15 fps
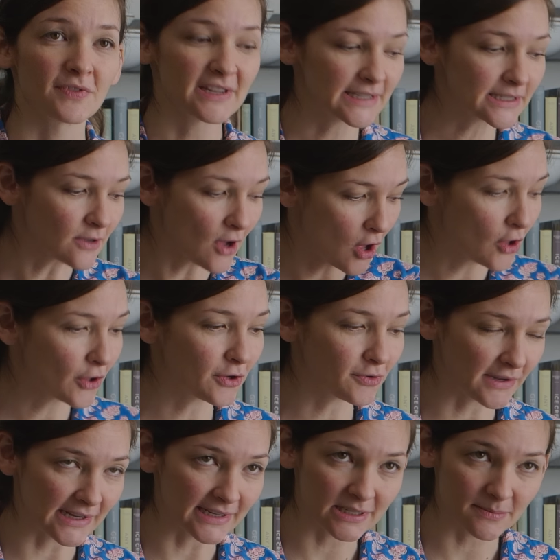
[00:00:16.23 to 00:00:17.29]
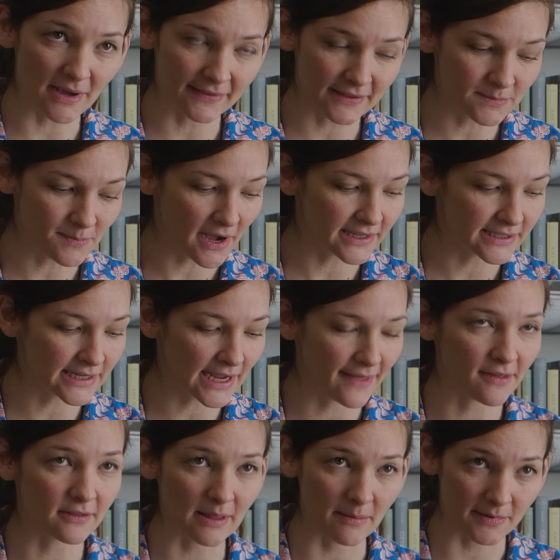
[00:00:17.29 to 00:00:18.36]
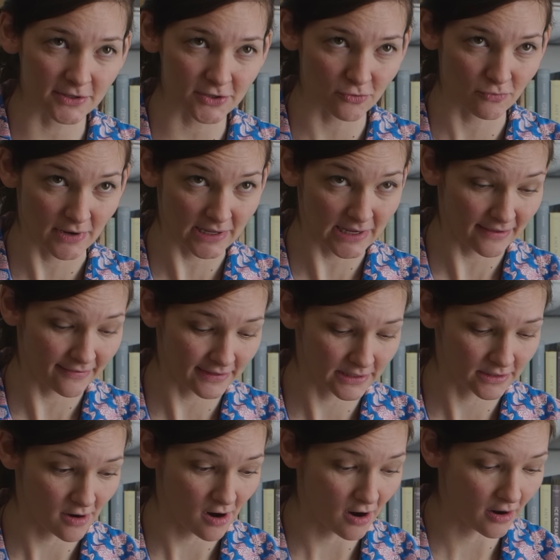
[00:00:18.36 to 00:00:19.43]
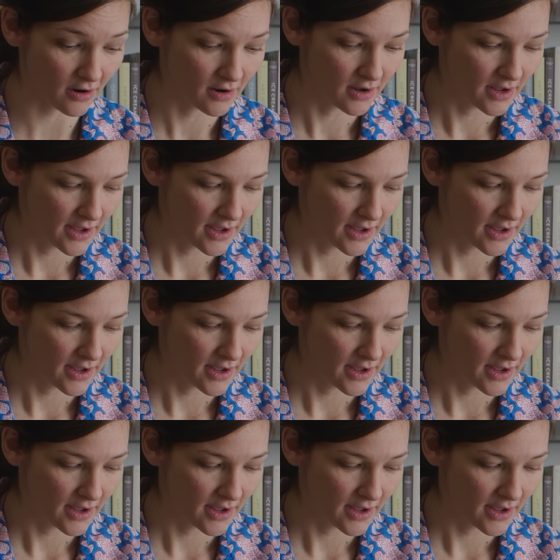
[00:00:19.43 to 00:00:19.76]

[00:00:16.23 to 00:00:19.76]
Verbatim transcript: This is all you need to make this pasta, and the lemons are really the star.